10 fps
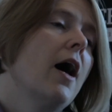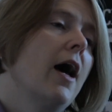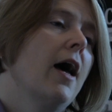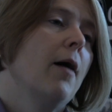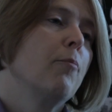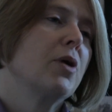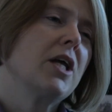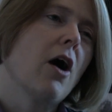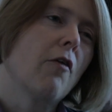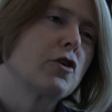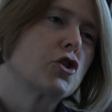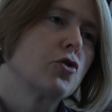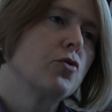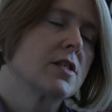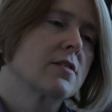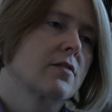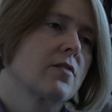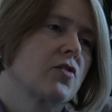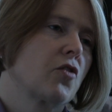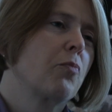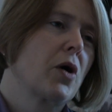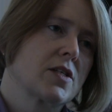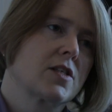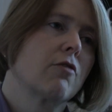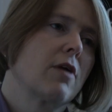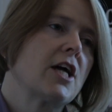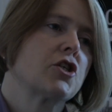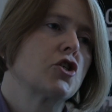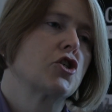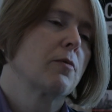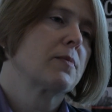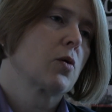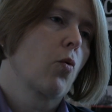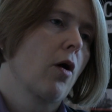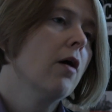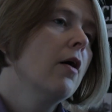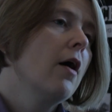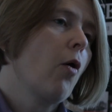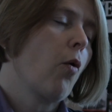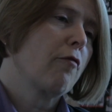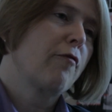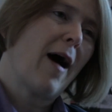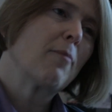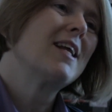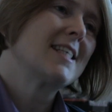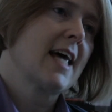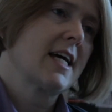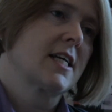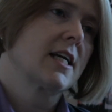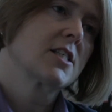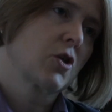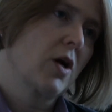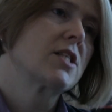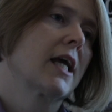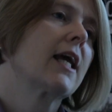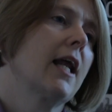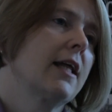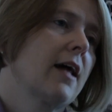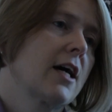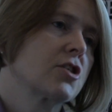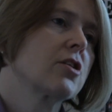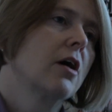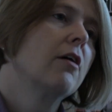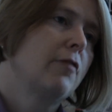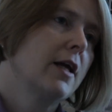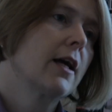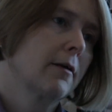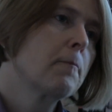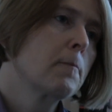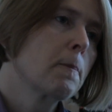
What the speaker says: But he often chooses sort of personal relationships or family settings to articulate that feeling.